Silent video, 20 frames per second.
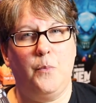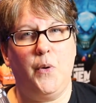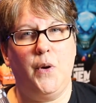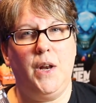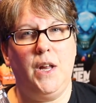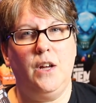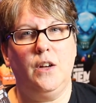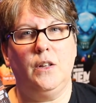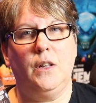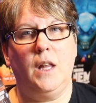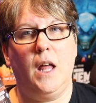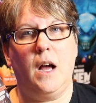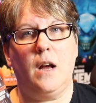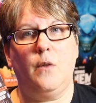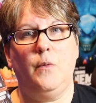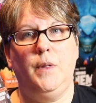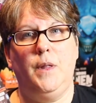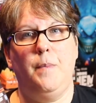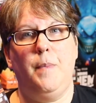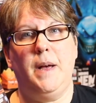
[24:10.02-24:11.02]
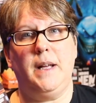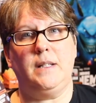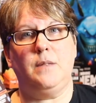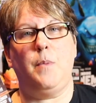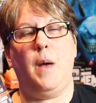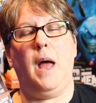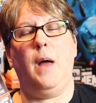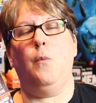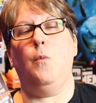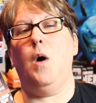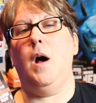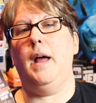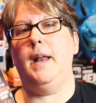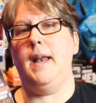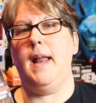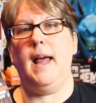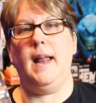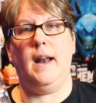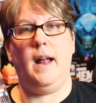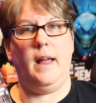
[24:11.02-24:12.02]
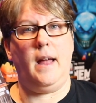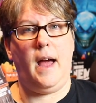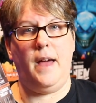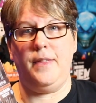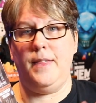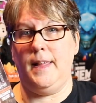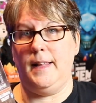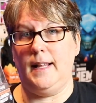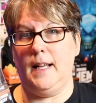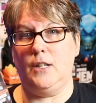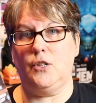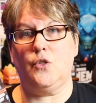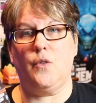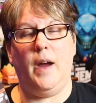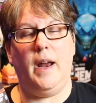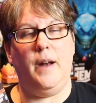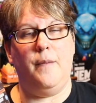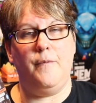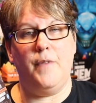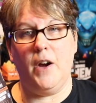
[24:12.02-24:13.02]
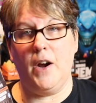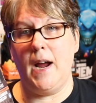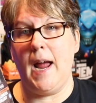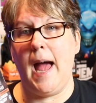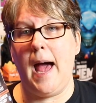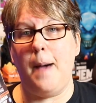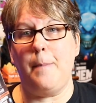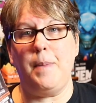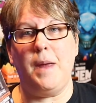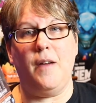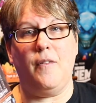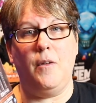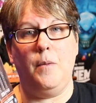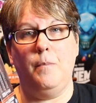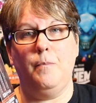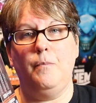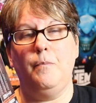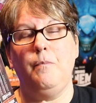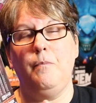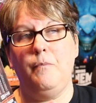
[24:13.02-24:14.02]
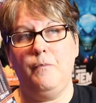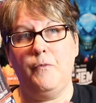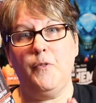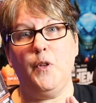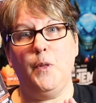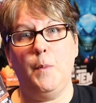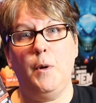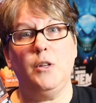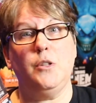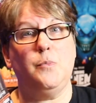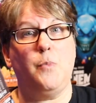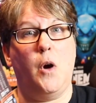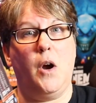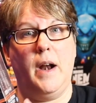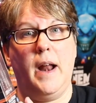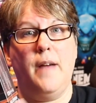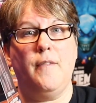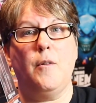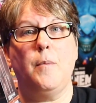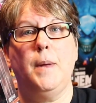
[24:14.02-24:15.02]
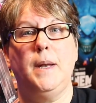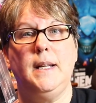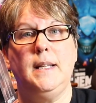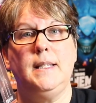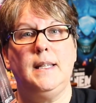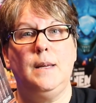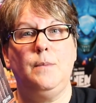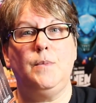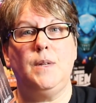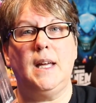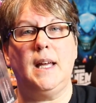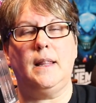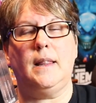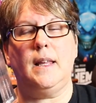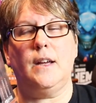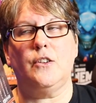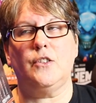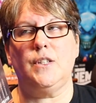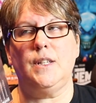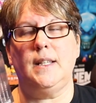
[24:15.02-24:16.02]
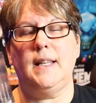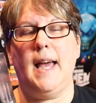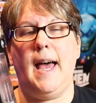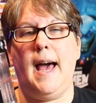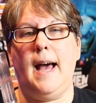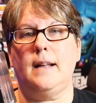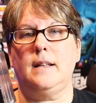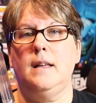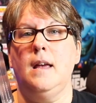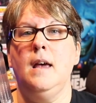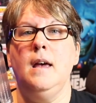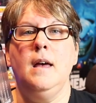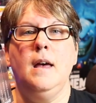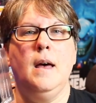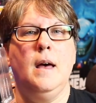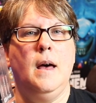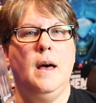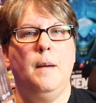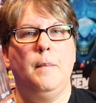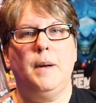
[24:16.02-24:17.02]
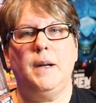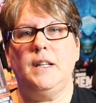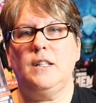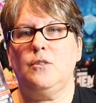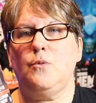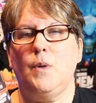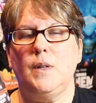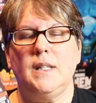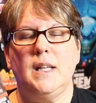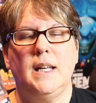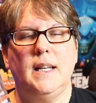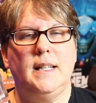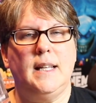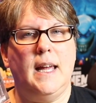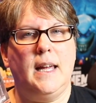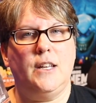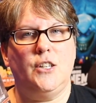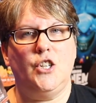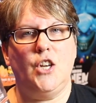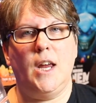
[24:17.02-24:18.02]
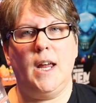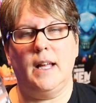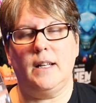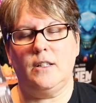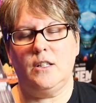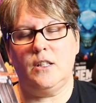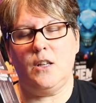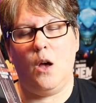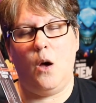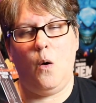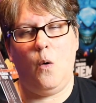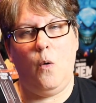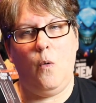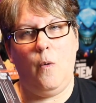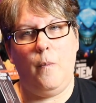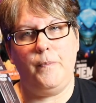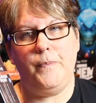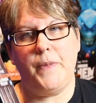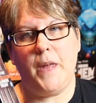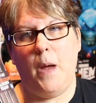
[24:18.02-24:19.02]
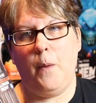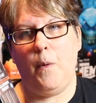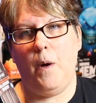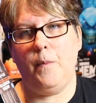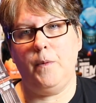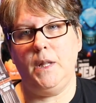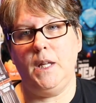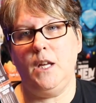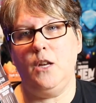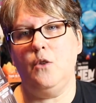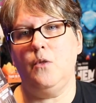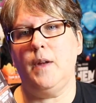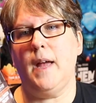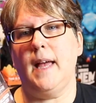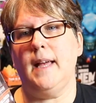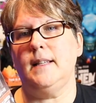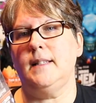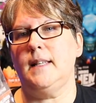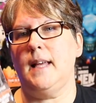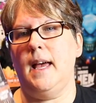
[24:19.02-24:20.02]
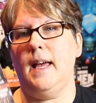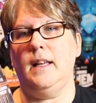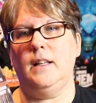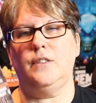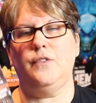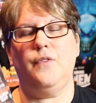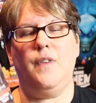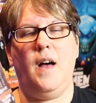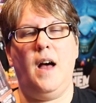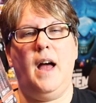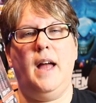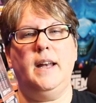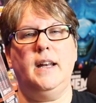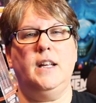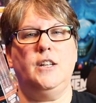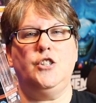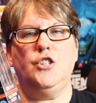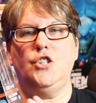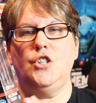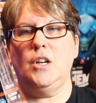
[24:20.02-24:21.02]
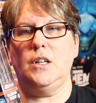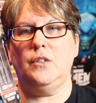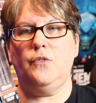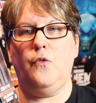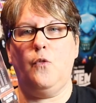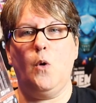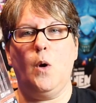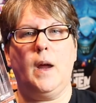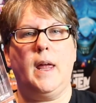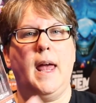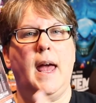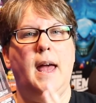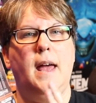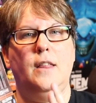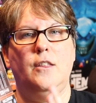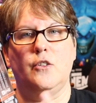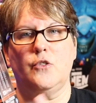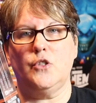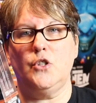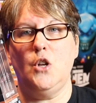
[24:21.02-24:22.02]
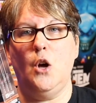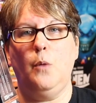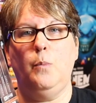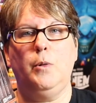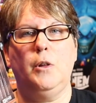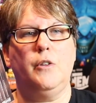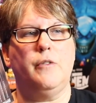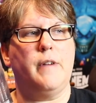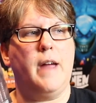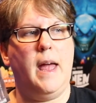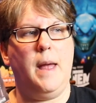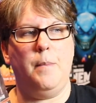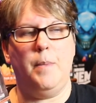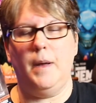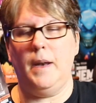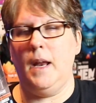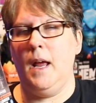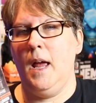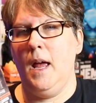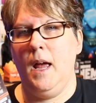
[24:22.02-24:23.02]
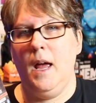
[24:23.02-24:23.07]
pretty good luck with the Best Buy one, and I think that's great. I'm very happy. For the most part, everybody seemed to get theirs intact. But I just wasn't going to take a chance. So I went with the UK set. It's fine. It's just 4K. There's no Blu-ray, but